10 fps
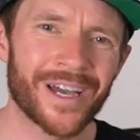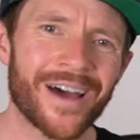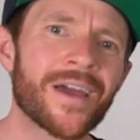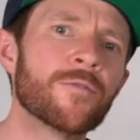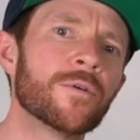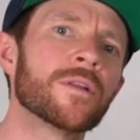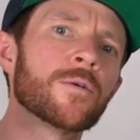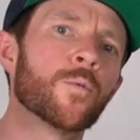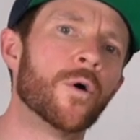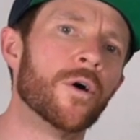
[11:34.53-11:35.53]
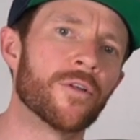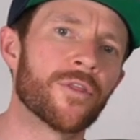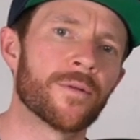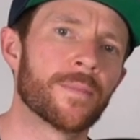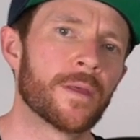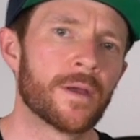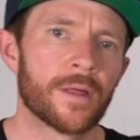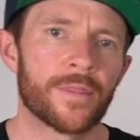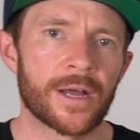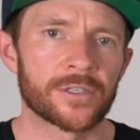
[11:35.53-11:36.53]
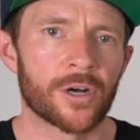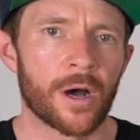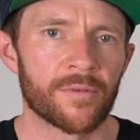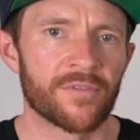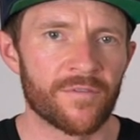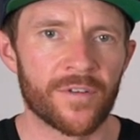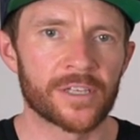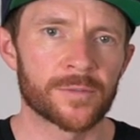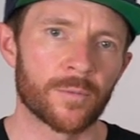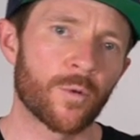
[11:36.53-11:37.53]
Are they really worth that type of investment?